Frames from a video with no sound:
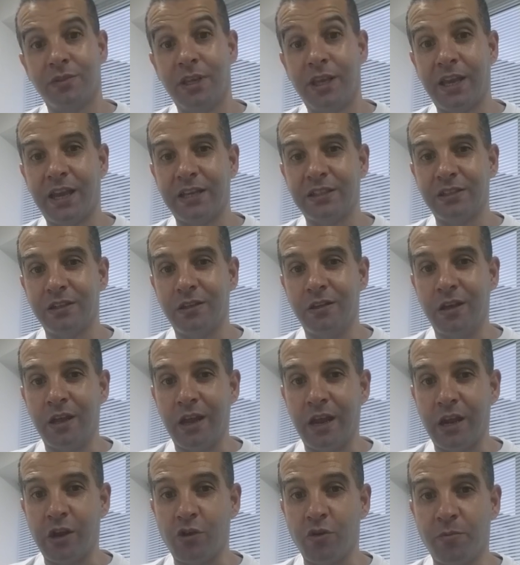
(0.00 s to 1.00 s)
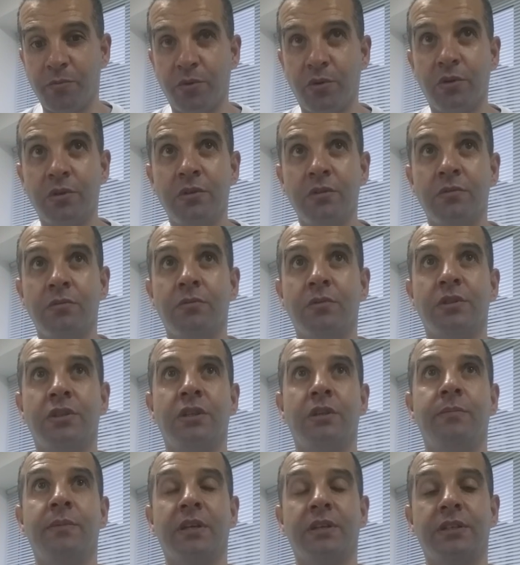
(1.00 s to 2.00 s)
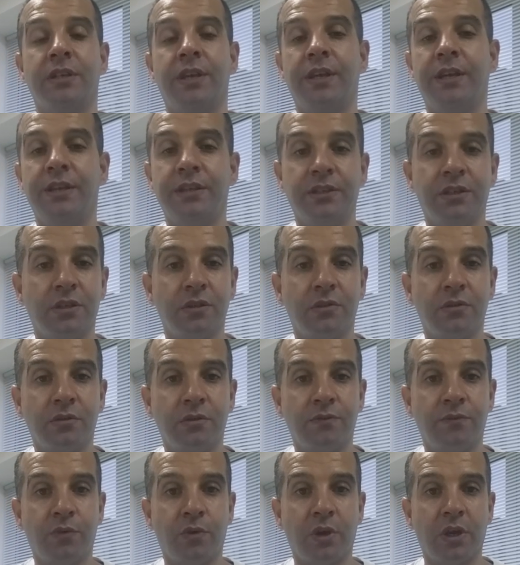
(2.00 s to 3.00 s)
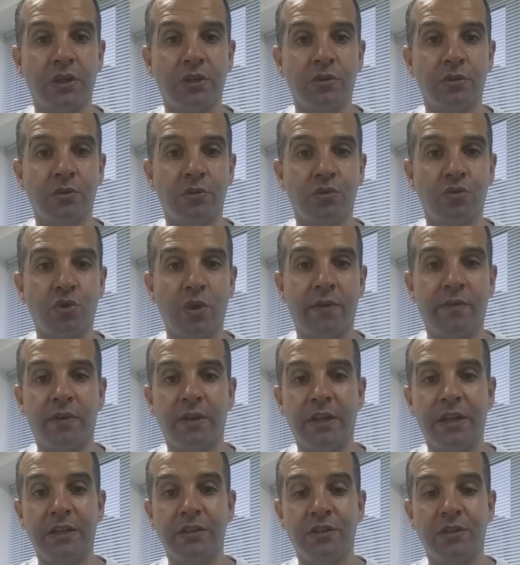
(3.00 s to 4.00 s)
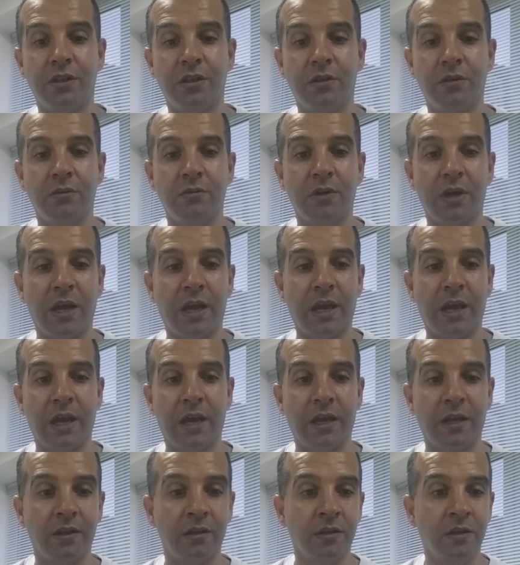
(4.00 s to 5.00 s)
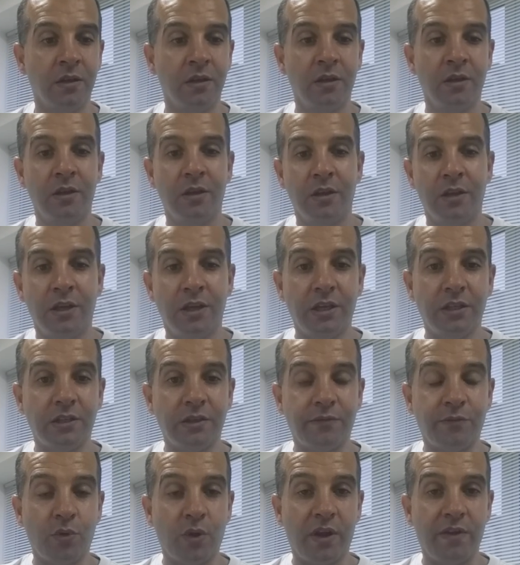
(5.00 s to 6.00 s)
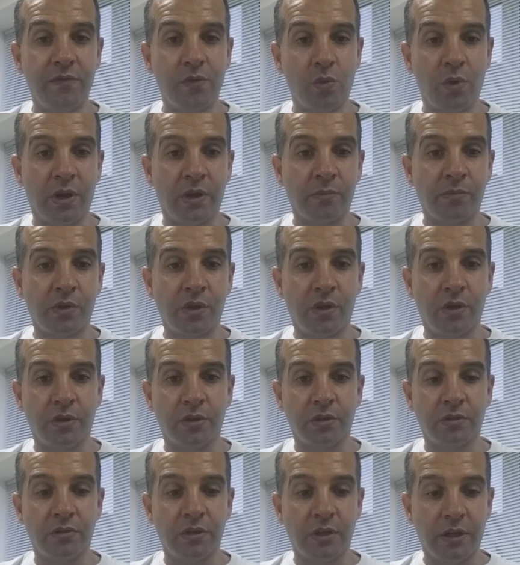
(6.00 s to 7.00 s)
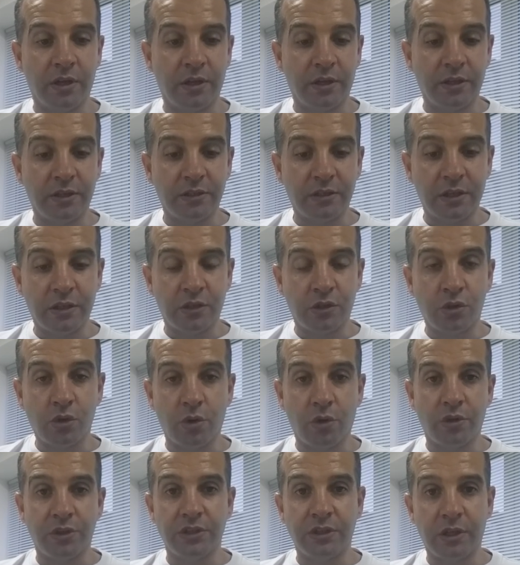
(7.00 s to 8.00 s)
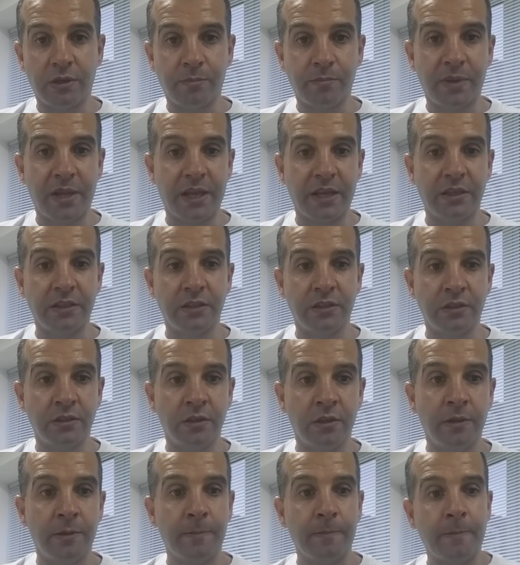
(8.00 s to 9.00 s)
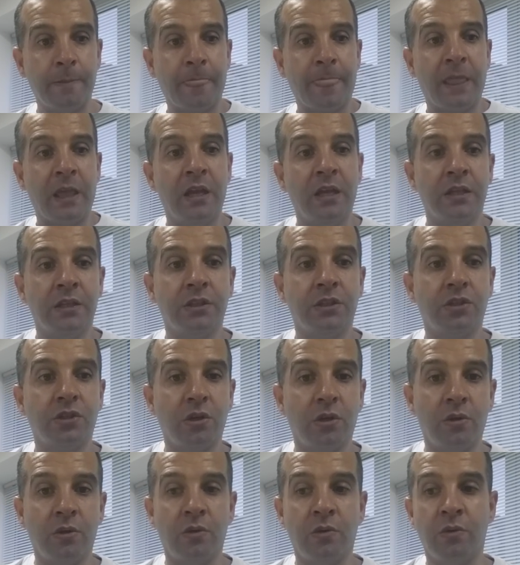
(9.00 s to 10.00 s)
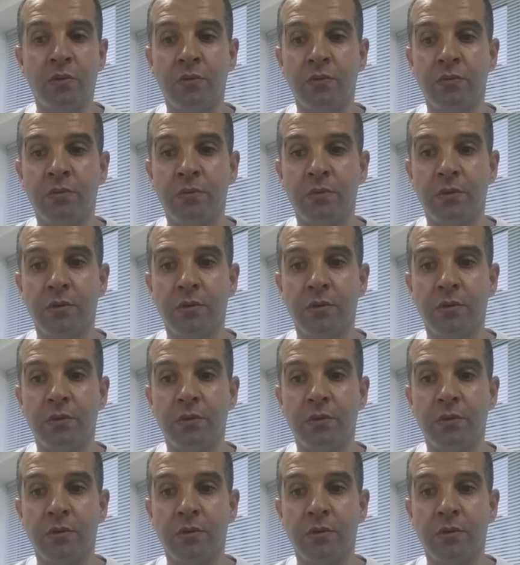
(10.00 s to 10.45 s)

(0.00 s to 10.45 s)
it has an airport, which it makes it easier for us to travel into and easier for everyone, because it's a touristic place. So